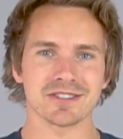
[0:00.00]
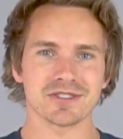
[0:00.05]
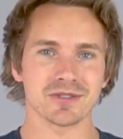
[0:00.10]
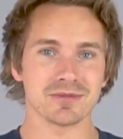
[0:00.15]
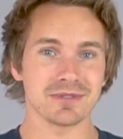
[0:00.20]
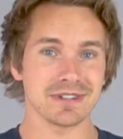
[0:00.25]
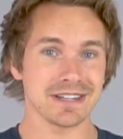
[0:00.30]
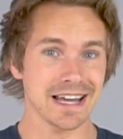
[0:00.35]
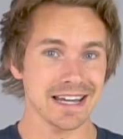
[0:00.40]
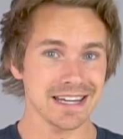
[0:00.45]

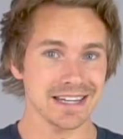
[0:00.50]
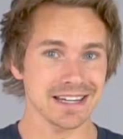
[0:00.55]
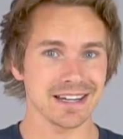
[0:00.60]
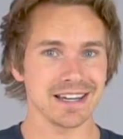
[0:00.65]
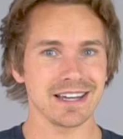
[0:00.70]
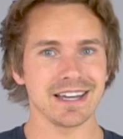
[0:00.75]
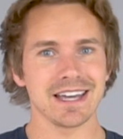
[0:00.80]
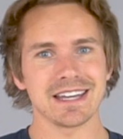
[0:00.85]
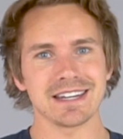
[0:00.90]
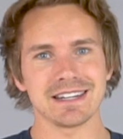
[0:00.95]
So
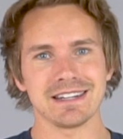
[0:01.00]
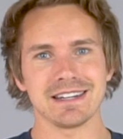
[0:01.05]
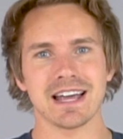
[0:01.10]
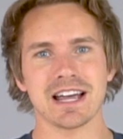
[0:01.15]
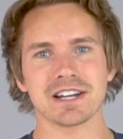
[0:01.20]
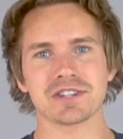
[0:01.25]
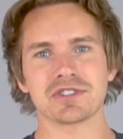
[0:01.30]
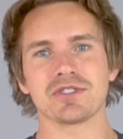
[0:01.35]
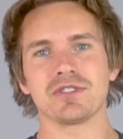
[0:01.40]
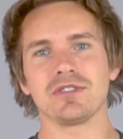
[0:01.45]
NICA,
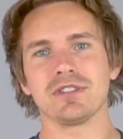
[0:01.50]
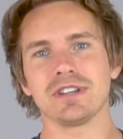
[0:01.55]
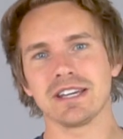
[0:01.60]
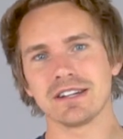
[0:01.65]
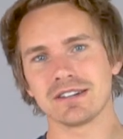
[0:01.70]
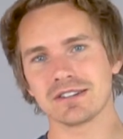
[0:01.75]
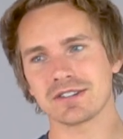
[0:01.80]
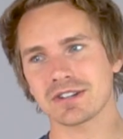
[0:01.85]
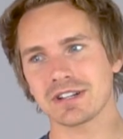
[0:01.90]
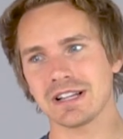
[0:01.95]
National
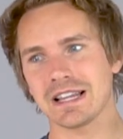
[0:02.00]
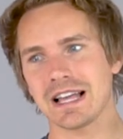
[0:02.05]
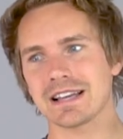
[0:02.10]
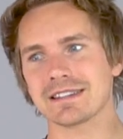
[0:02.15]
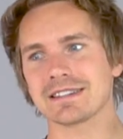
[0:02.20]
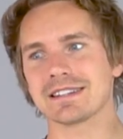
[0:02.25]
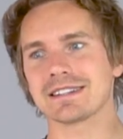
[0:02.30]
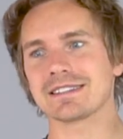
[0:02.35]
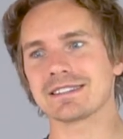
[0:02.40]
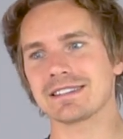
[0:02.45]

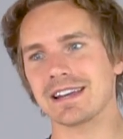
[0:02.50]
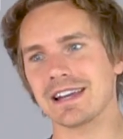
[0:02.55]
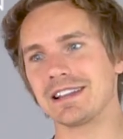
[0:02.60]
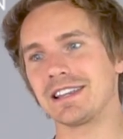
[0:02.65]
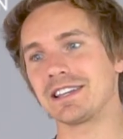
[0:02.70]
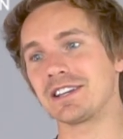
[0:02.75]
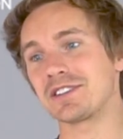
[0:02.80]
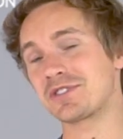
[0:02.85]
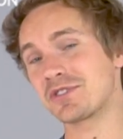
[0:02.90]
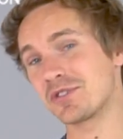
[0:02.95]
Interscholastic
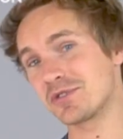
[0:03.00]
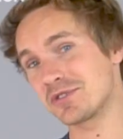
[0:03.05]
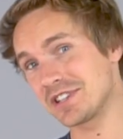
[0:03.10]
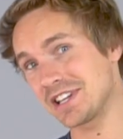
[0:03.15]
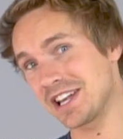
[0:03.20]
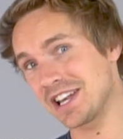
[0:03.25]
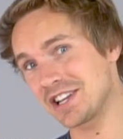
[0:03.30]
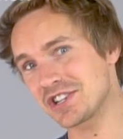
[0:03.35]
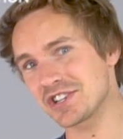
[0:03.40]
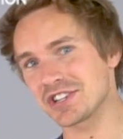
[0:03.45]
Cycling
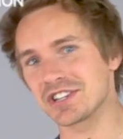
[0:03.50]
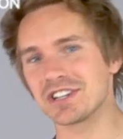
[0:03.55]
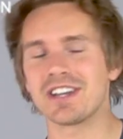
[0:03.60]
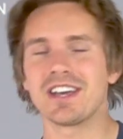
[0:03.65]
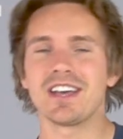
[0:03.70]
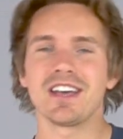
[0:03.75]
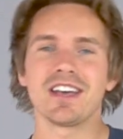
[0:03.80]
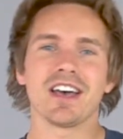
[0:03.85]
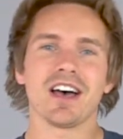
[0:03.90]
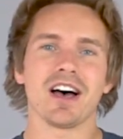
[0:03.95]
Association,
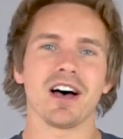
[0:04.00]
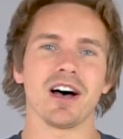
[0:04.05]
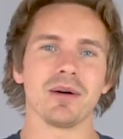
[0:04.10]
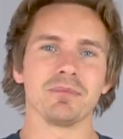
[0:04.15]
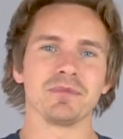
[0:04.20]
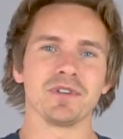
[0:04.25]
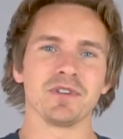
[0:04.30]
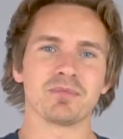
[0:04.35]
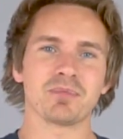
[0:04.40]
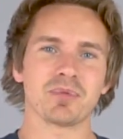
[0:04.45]

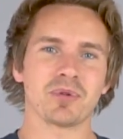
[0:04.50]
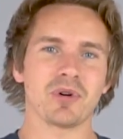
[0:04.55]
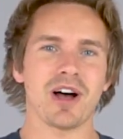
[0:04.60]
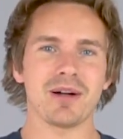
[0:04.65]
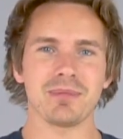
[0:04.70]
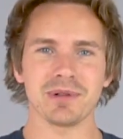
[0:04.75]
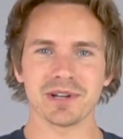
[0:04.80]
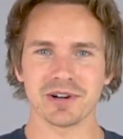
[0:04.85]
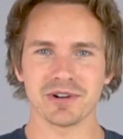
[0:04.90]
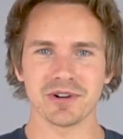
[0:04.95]
you've
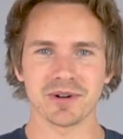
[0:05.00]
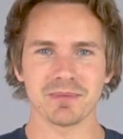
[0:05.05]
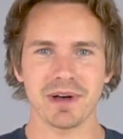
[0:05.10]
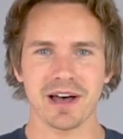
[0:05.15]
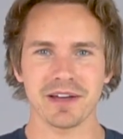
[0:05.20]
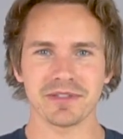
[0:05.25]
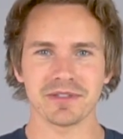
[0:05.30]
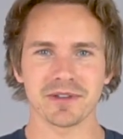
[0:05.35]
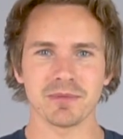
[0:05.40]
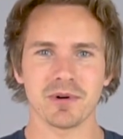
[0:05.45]
probably heard
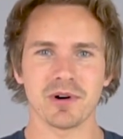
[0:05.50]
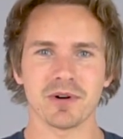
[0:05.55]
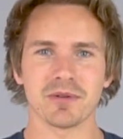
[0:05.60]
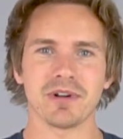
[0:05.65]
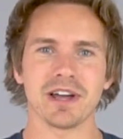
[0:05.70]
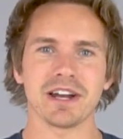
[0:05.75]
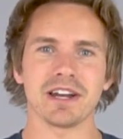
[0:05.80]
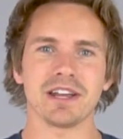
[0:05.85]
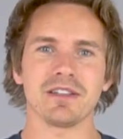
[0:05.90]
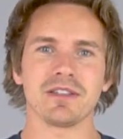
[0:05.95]
about them
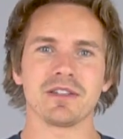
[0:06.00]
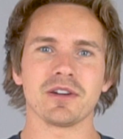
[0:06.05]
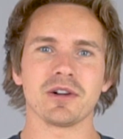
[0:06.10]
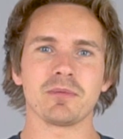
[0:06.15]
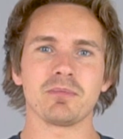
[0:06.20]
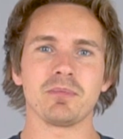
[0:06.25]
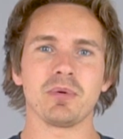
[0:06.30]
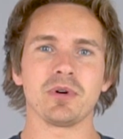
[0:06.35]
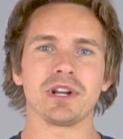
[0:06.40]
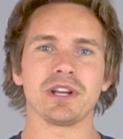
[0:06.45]
already.
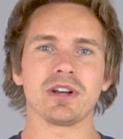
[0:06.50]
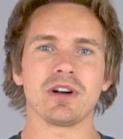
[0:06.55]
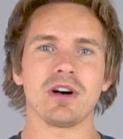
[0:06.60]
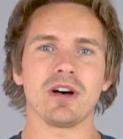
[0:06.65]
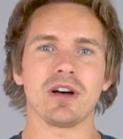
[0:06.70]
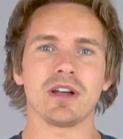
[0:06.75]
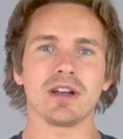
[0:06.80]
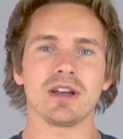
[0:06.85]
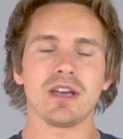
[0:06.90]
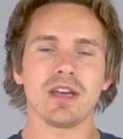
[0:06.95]
They're putting
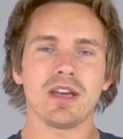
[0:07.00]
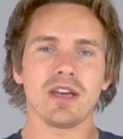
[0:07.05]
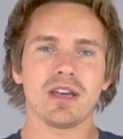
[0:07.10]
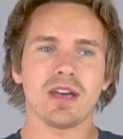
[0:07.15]
on